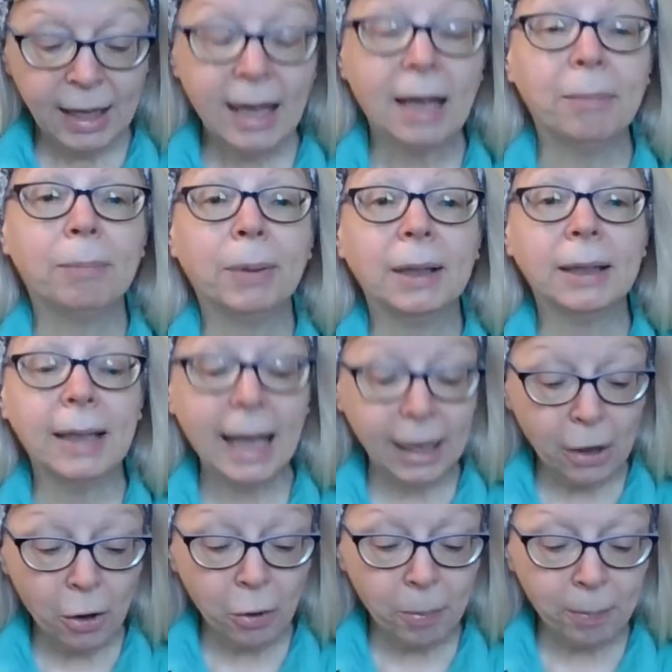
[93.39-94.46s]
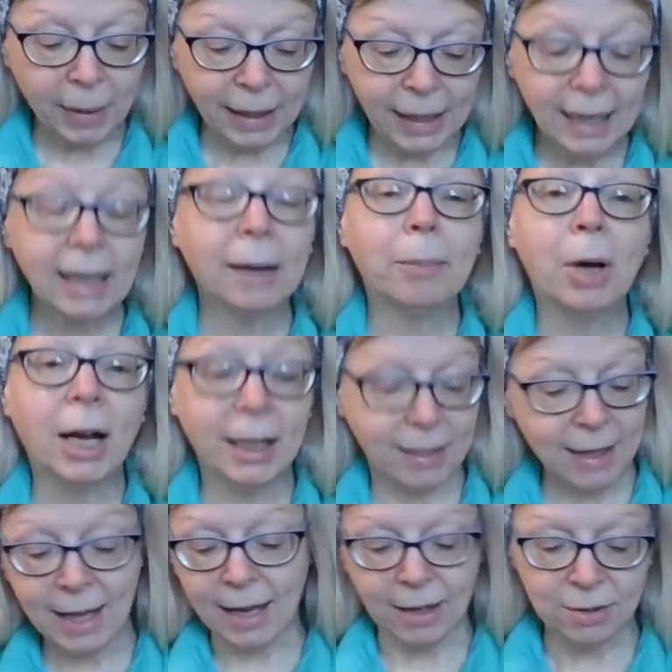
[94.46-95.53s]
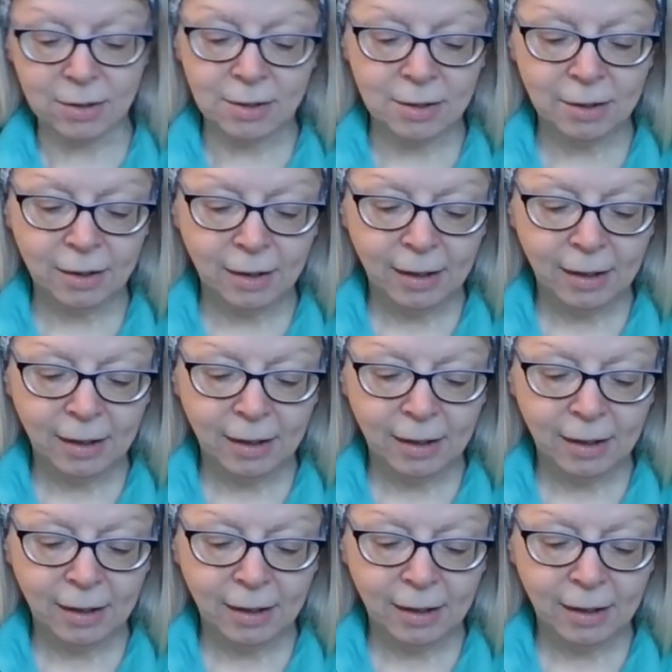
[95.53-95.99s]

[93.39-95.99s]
Had Plato but hit upon this,